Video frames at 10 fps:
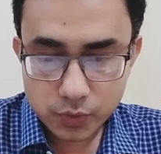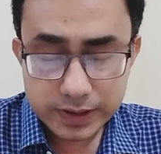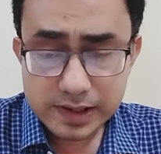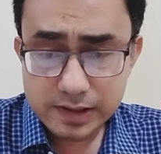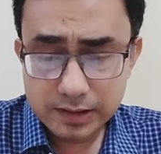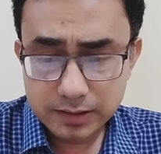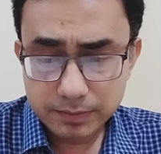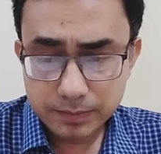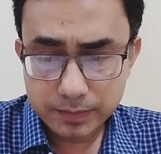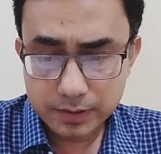this is
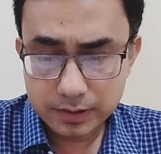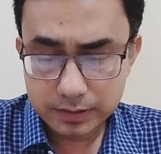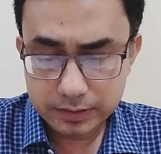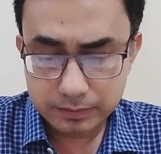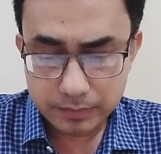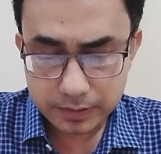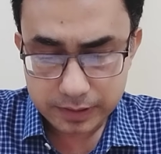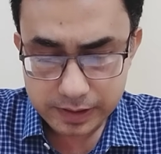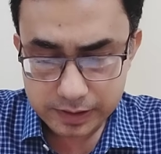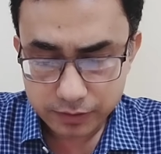the
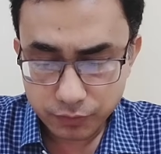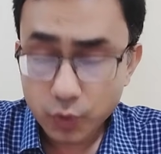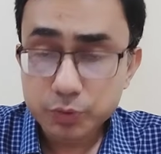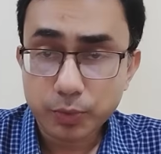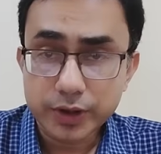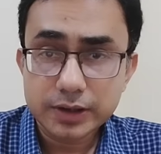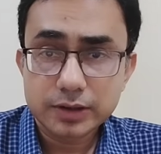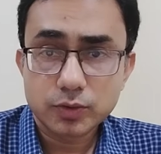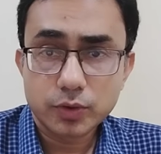fourth point